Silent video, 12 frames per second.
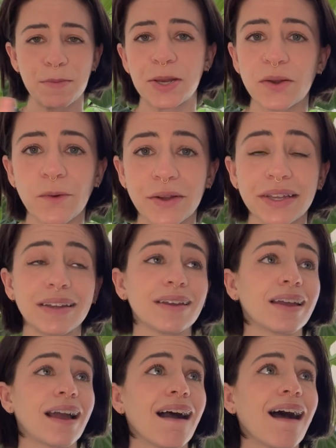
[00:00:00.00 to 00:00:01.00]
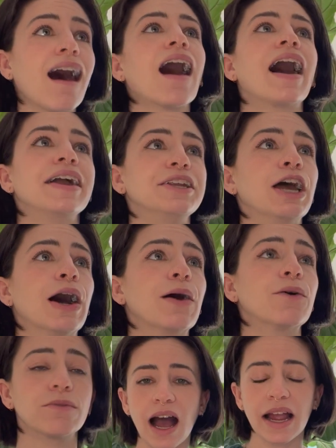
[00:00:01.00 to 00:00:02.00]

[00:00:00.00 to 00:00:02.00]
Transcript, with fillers: annoying, I know.